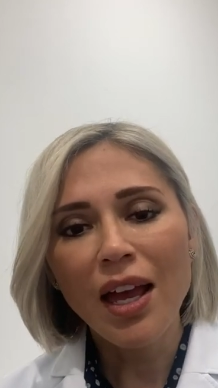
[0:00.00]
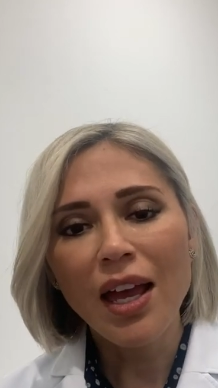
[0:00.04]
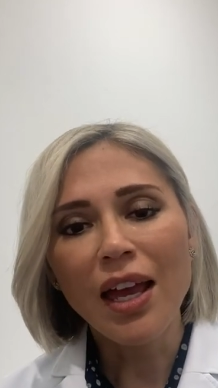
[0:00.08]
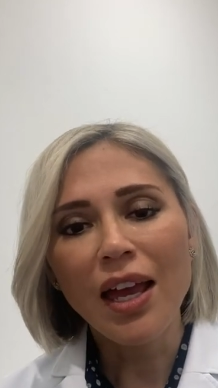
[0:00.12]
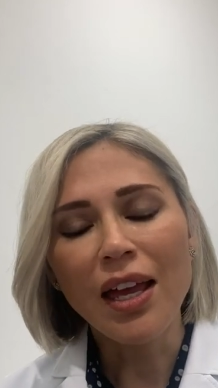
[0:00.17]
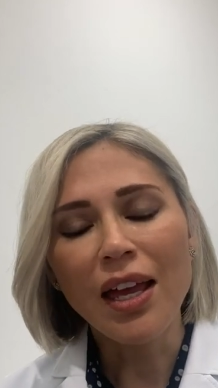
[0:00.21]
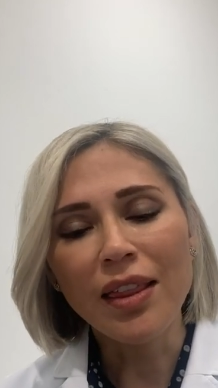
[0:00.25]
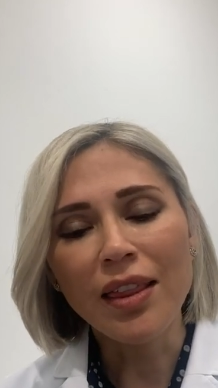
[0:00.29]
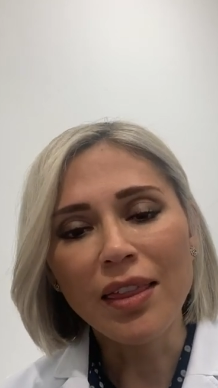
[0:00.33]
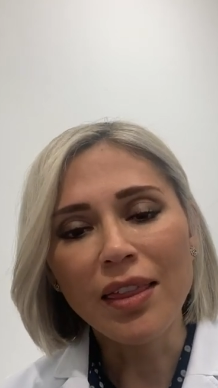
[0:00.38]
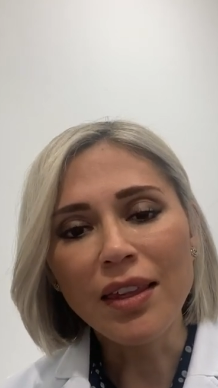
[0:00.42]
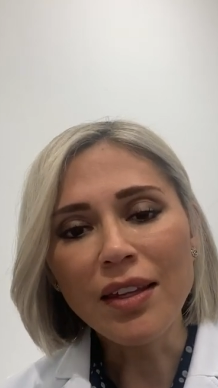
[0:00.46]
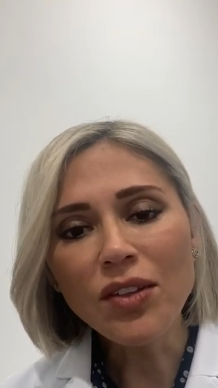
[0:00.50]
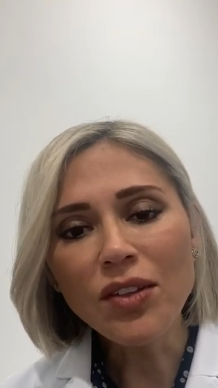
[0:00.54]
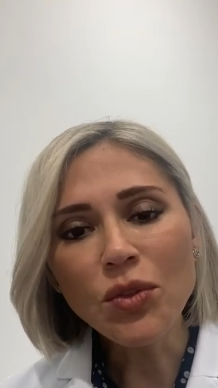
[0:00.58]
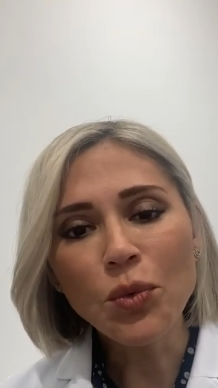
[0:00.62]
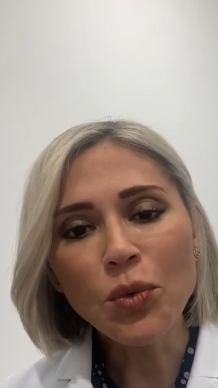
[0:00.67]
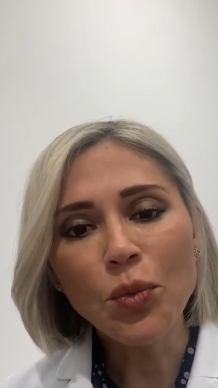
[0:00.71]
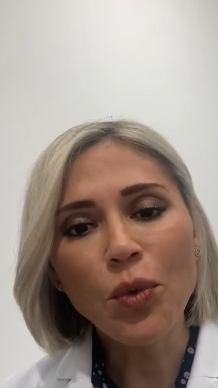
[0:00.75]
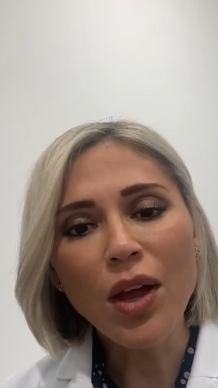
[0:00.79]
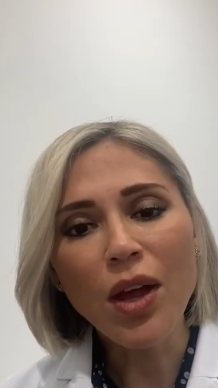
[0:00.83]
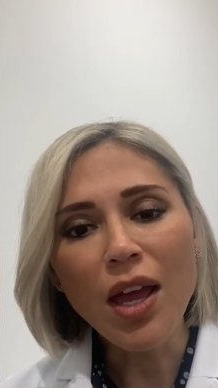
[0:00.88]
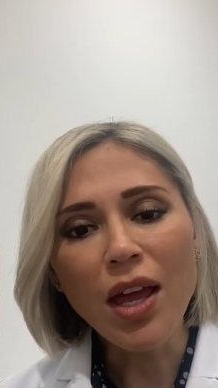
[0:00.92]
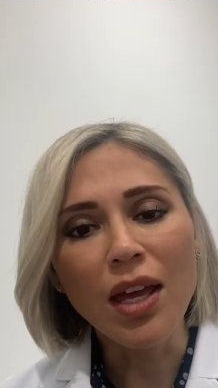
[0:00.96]
In this
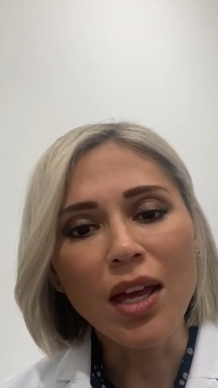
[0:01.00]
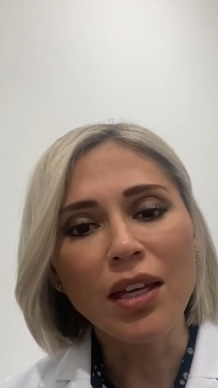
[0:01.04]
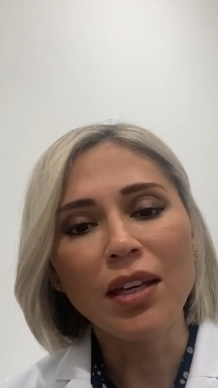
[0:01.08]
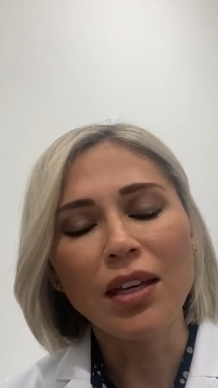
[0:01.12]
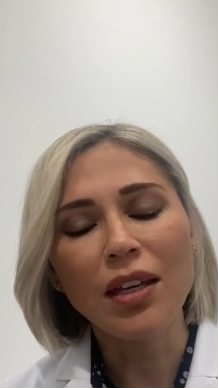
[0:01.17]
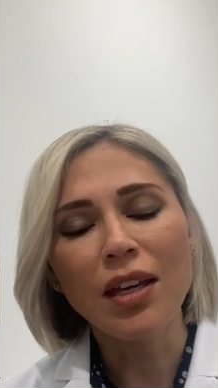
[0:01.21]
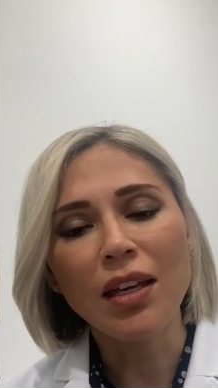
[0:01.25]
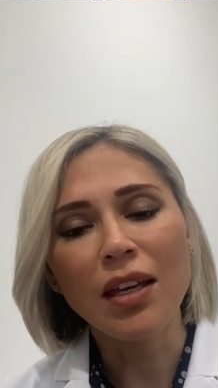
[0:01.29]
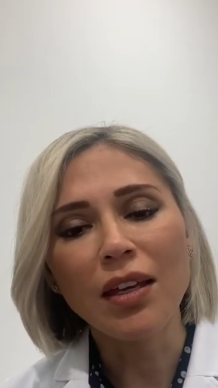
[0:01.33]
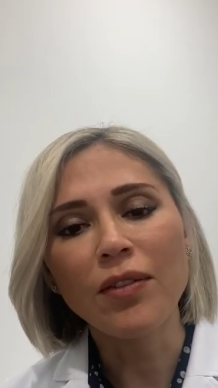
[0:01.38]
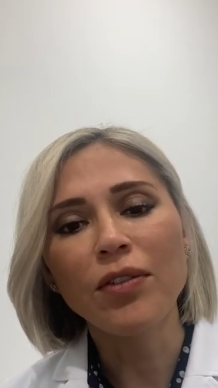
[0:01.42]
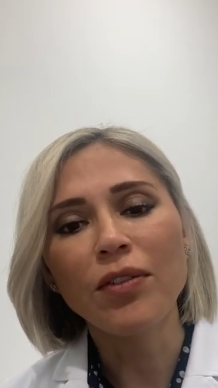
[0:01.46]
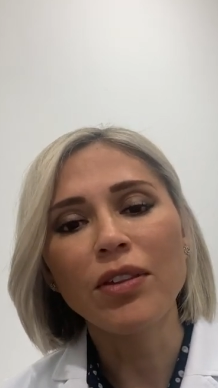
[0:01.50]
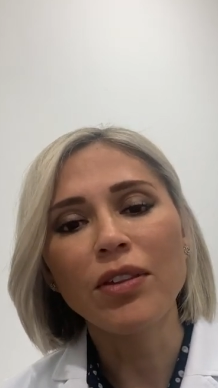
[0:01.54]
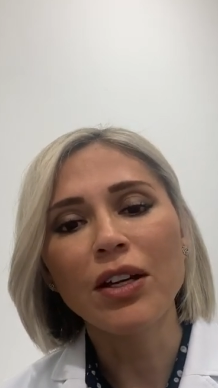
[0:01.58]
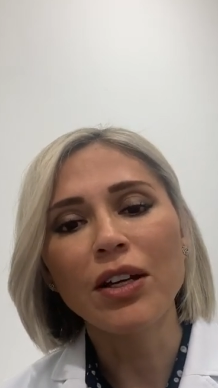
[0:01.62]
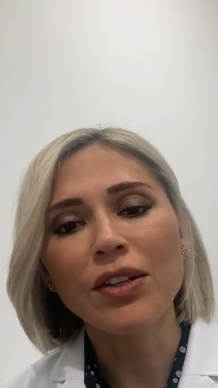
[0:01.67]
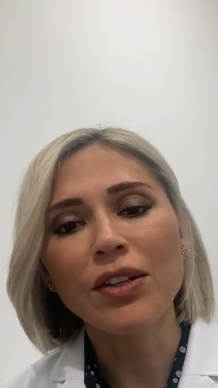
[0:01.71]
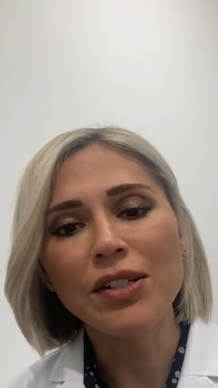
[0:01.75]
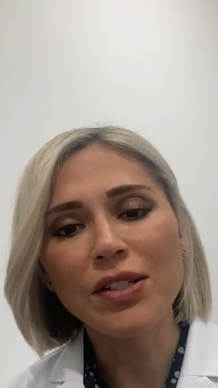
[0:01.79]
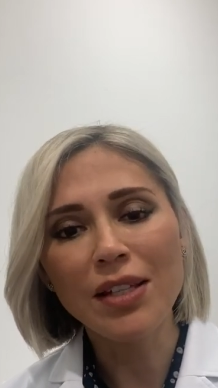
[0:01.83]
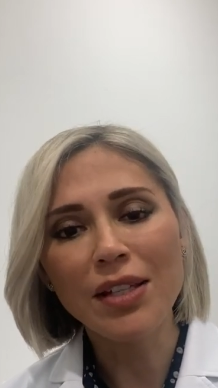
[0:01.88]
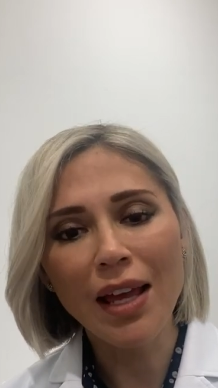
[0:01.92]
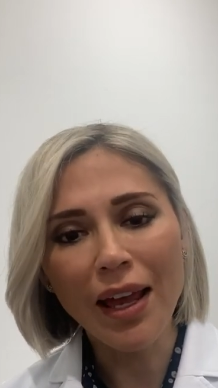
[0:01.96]
way, if there's